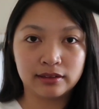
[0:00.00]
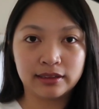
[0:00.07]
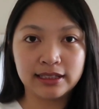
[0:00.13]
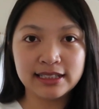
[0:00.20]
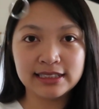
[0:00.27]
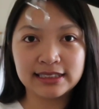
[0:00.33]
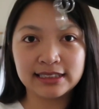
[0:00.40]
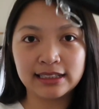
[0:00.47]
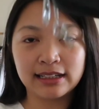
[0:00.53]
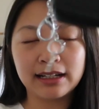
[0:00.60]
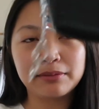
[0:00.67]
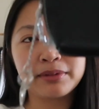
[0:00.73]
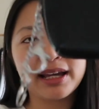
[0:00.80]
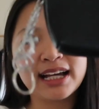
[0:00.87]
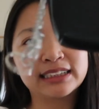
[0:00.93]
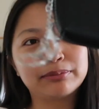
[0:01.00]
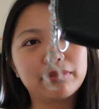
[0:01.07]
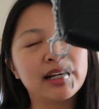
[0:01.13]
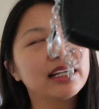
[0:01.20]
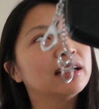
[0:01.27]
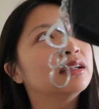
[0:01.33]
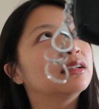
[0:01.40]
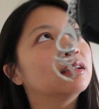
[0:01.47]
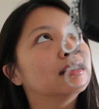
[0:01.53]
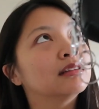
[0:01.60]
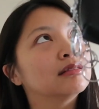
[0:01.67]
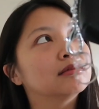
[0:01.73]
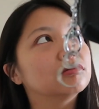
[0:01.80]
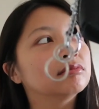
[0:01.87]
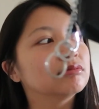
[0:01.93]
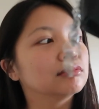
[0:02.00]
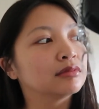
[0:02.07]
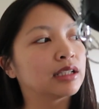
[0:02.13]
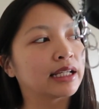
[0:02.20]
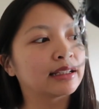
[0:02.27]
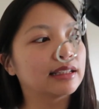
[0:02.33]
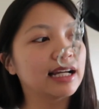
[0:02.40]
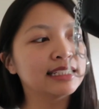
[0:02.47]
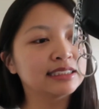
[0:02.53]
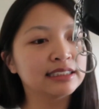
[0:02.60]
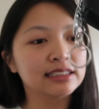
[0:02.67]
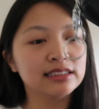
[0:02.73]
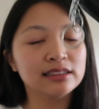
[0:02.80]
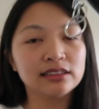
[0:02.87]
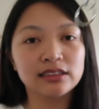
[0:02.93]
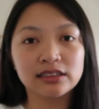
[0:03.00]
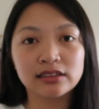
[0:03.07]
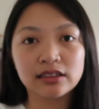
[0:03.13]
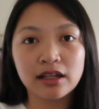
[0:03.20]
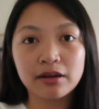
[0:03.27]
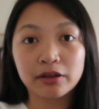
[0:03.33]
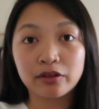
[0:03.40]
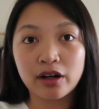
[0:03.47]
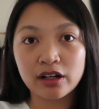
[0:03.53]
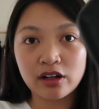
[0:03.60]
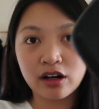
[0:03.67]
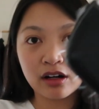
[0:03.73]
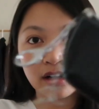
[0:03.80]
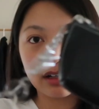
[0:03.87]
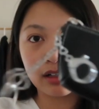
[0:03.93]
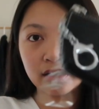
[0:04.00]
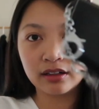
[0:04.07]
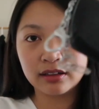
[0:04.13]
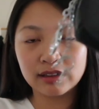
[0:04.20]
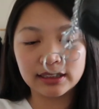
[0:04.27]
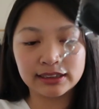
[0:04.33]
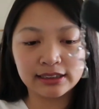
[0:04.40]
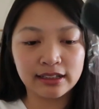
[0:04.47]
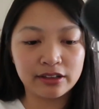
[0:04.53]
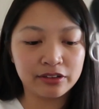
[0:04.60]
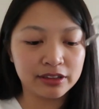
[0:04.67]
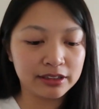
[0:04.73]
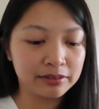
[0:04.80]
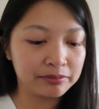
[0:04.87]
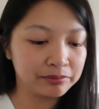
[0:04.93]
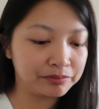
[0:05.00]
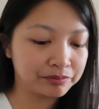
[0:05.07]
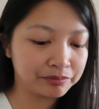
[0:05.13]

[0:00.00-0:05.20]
This it has my like license, credit card, etc.